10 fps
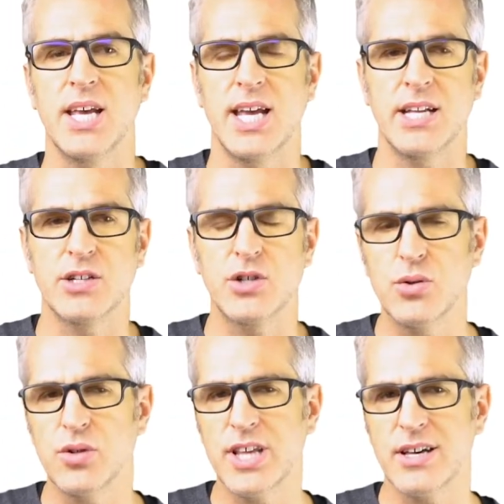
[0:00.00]
In a
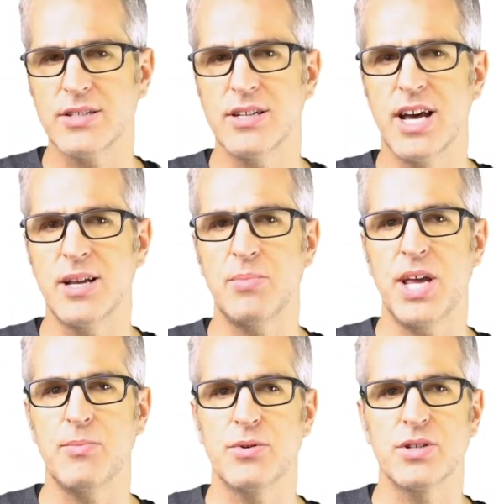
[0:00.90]
2009
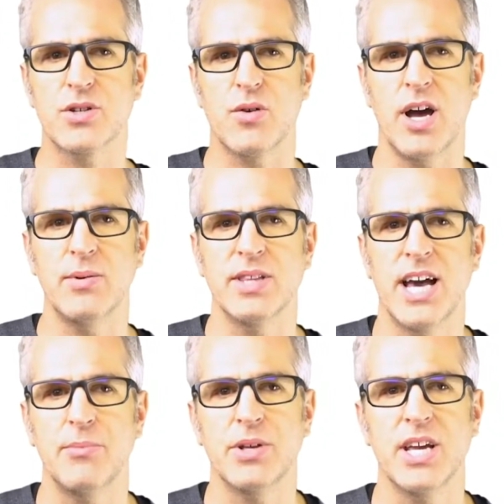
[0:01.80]
paper describing the
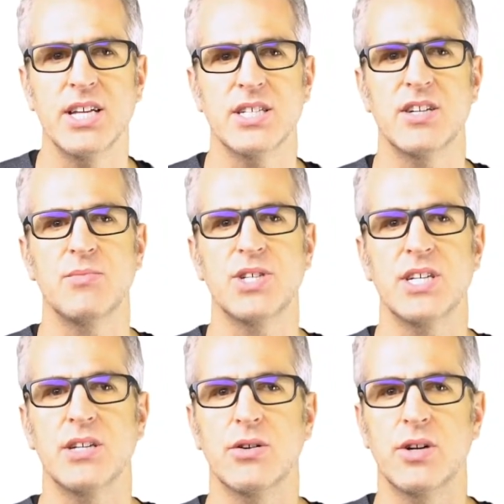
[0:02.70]
application of
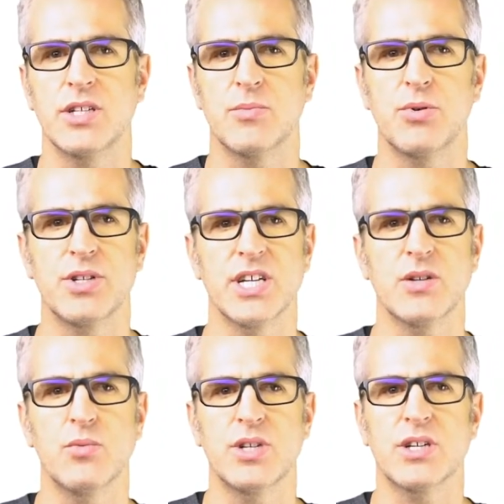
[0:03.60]
machine learning to
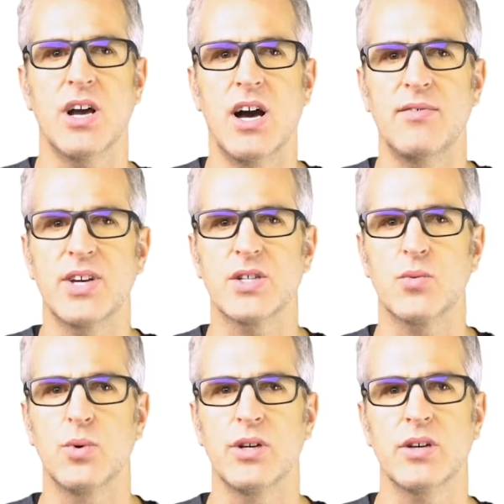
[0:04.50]
predict which convicts
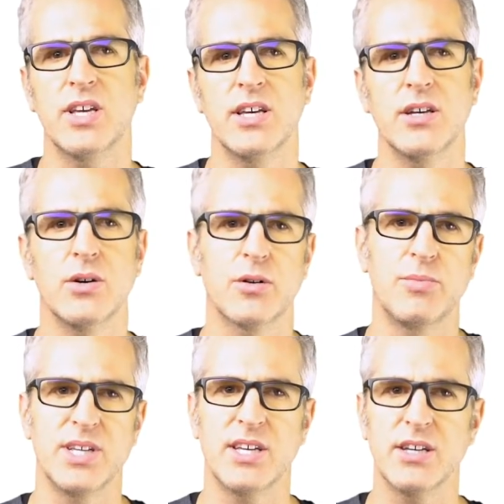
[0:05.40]
will kill or
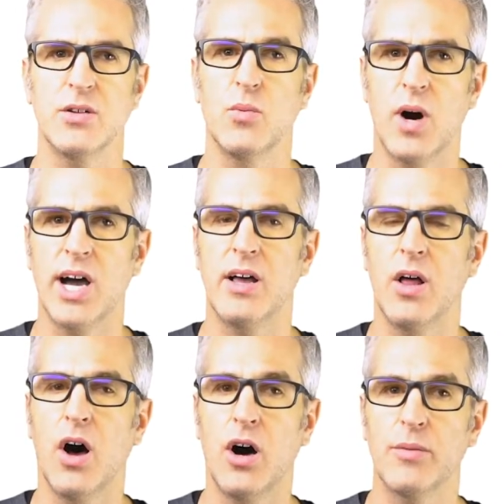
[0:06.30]
be killed
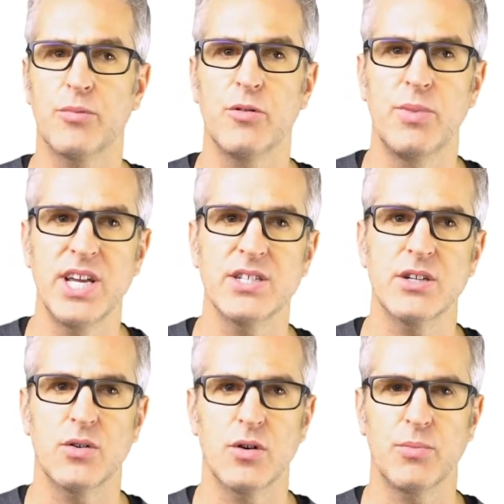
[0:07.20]
while on
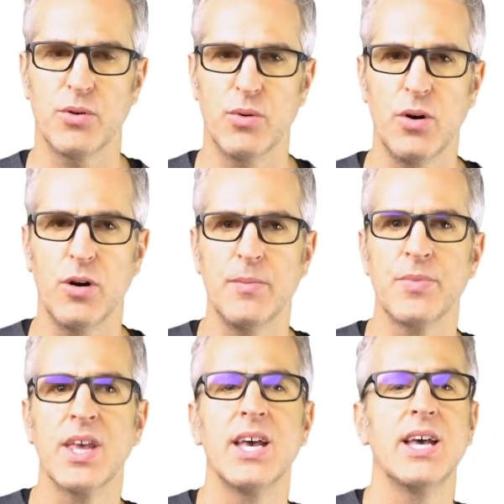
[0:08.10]
probation or parole,
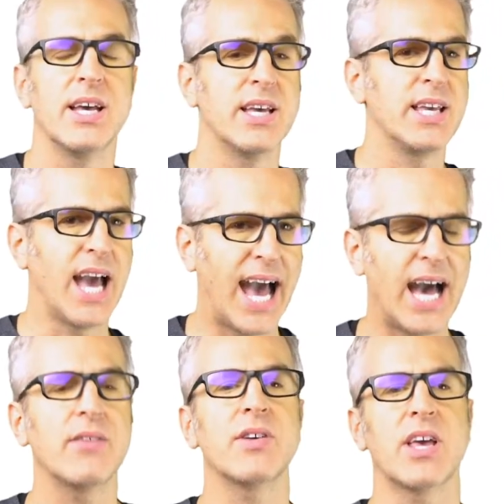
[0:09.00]
he
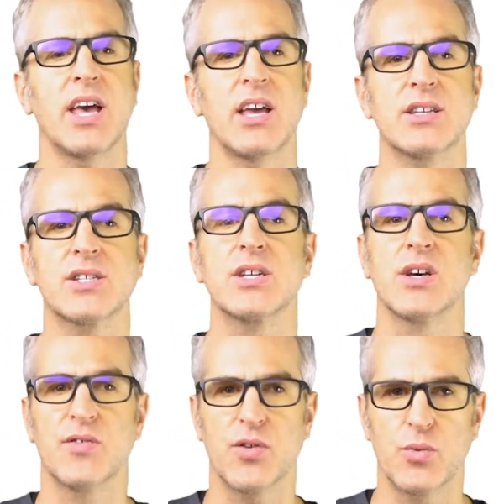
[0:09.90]
advocates
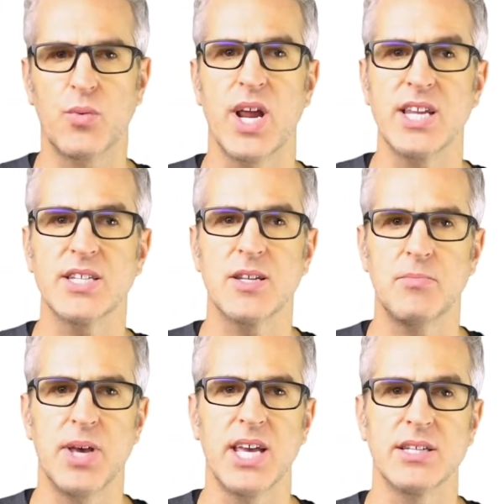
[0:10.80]
for
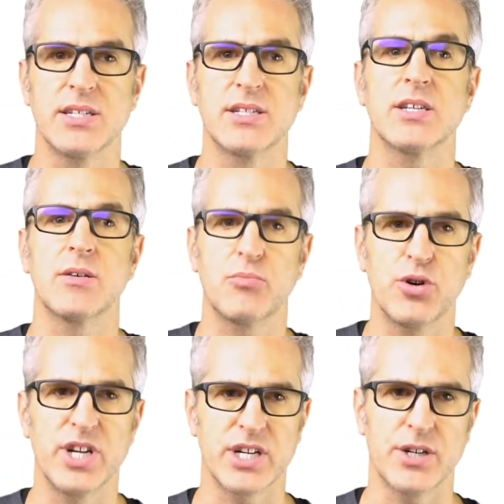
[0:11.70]
race-based
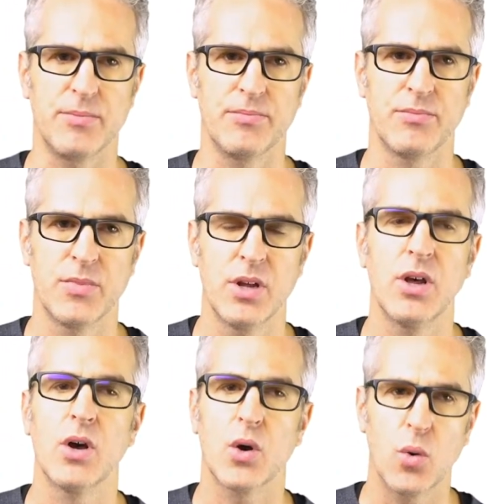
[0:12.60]
prediction.
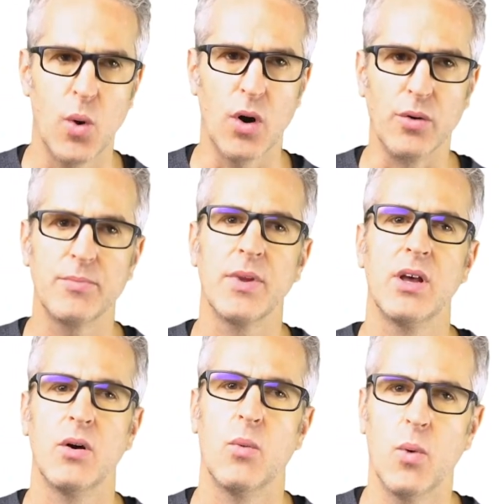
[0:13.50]
Quote,
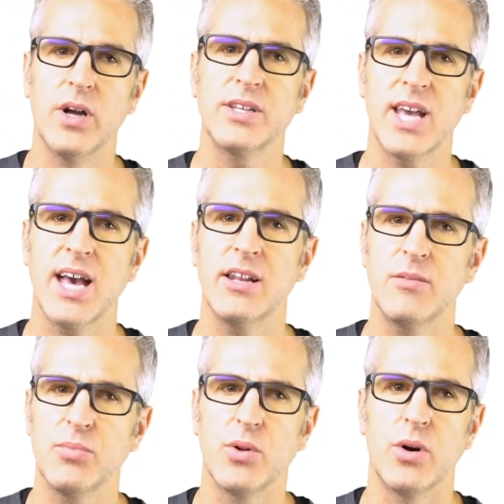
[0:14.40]
"One can
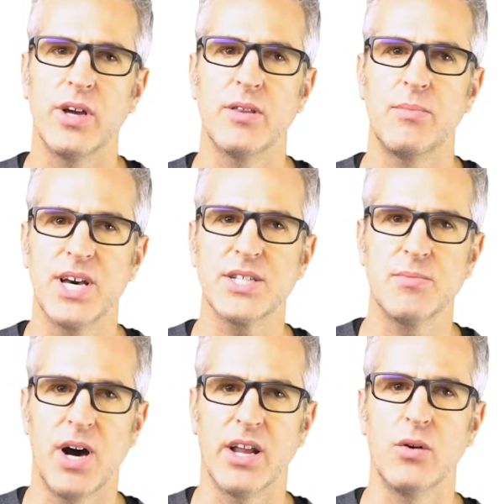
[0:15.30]
employ the best
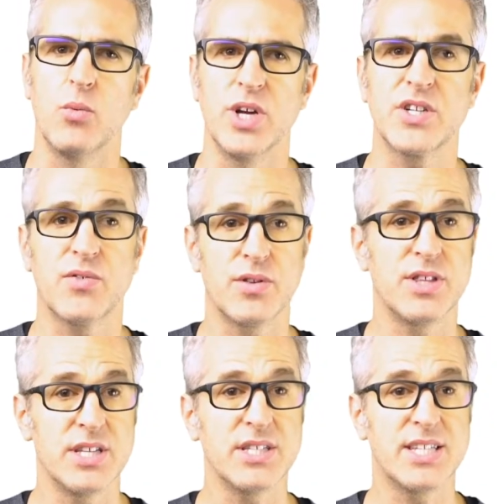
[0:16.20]
model which for
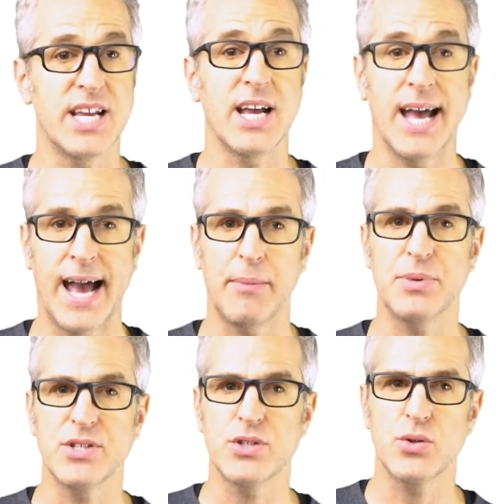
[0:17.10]
these data
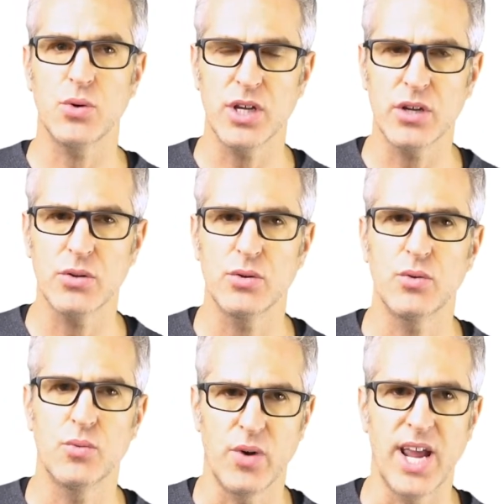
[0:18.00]
happens to include
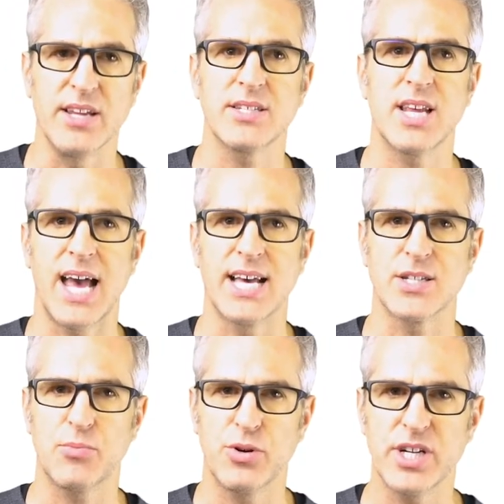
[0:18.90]
race as a
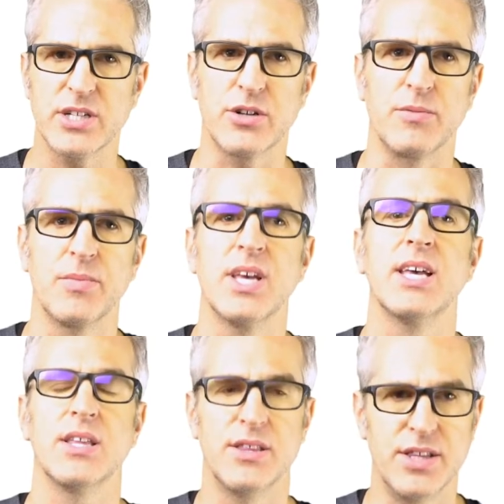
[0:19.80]
predictor.
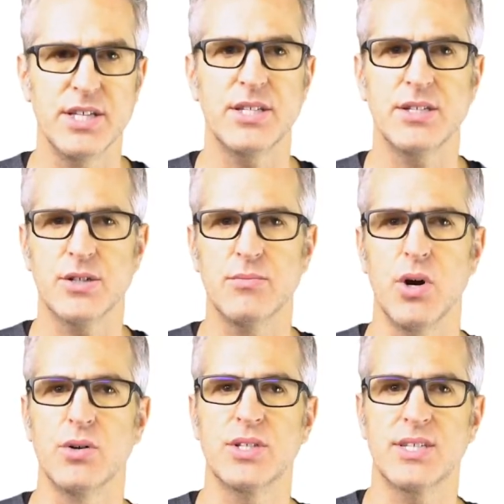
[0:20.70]
This is the
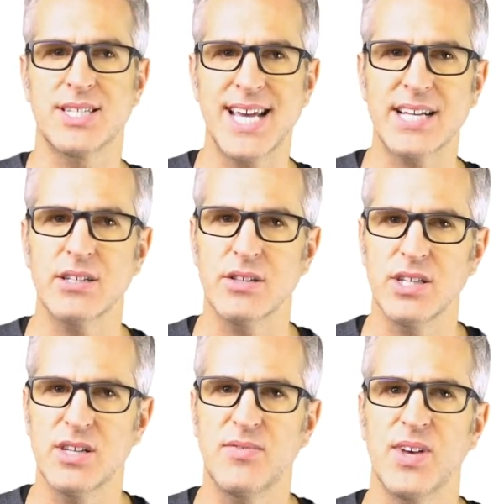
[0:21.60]
most technically
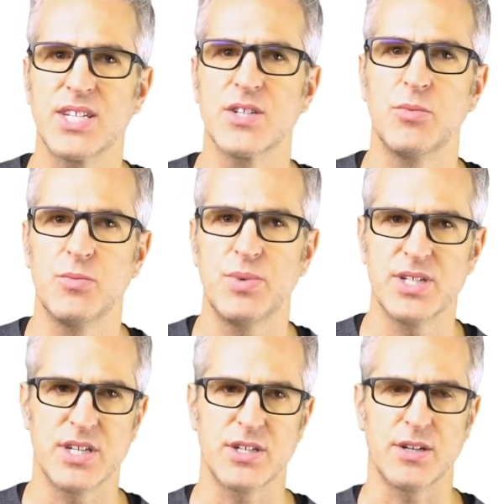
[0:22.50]
defensible
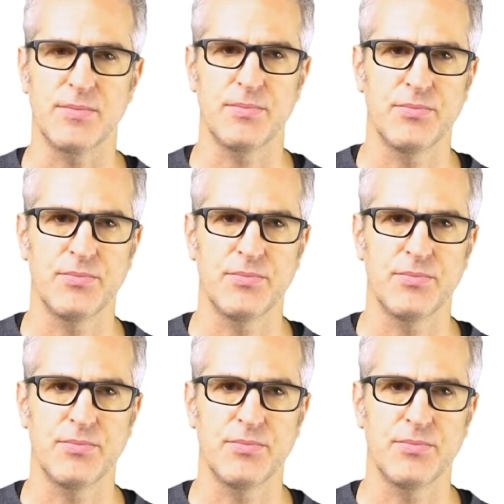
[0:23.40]
position."